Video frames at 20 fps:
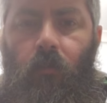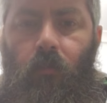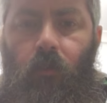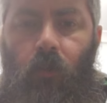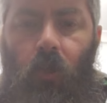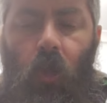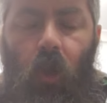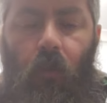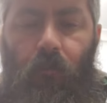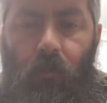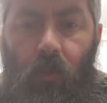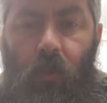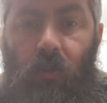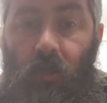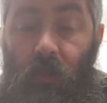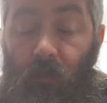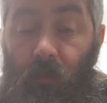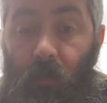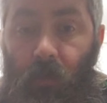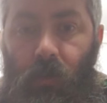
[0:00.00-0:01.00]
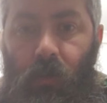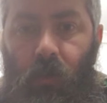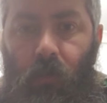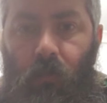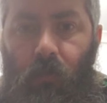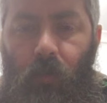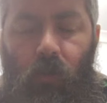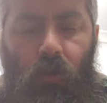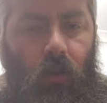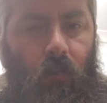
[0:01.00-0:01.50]
Well, I've used it the first
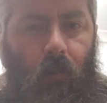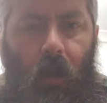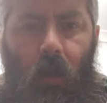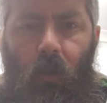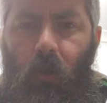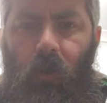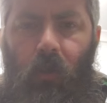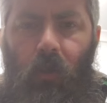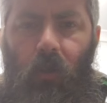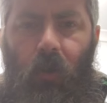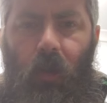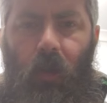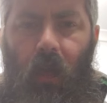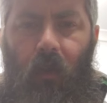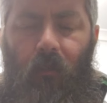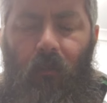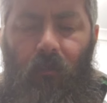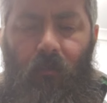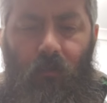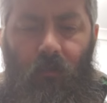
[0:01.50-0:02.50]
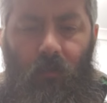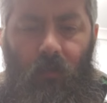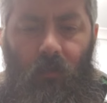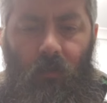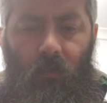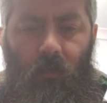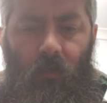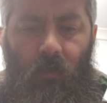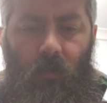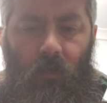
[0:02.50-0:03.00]
time tonight, mate. I don't
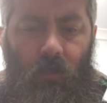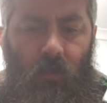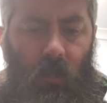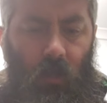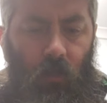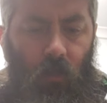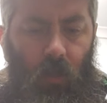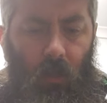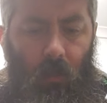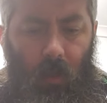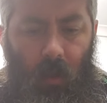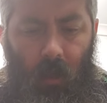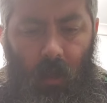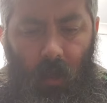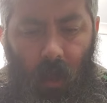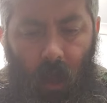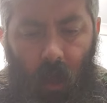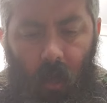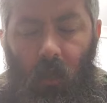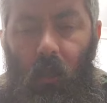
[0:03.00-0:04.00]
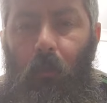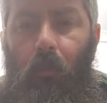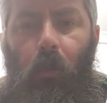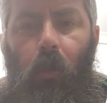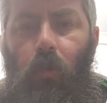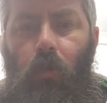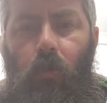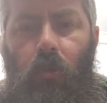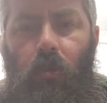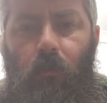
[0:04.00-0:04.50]
see what the big
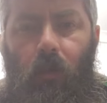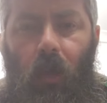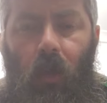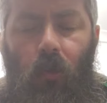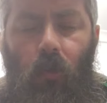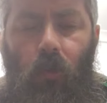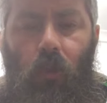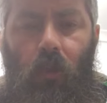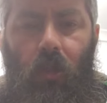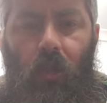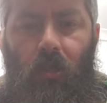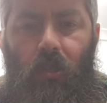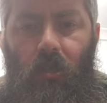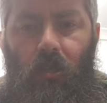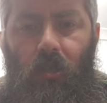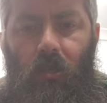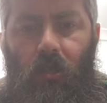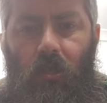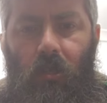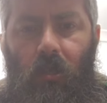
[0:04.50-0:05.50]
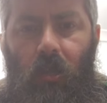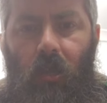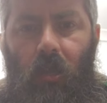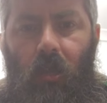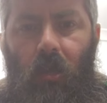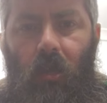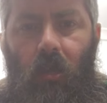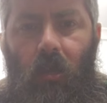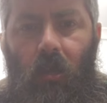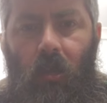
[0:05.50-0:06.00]
hullabaloo is, man. All it is just
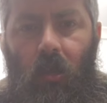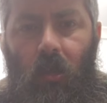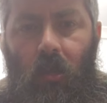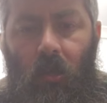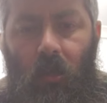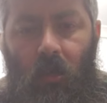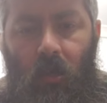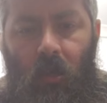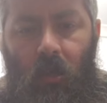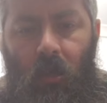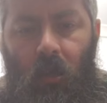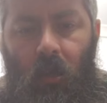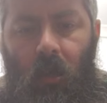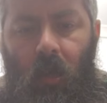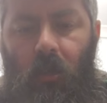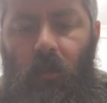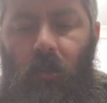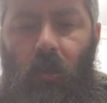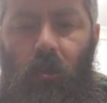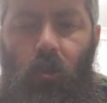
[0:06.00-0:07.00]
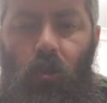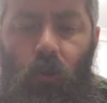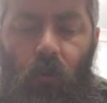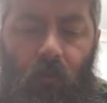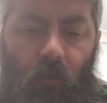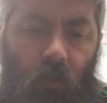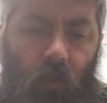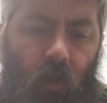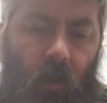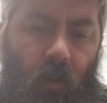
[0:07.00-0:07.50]
it's a
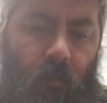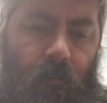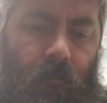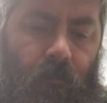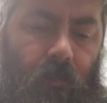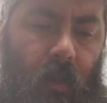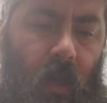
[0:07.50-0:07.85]
glorified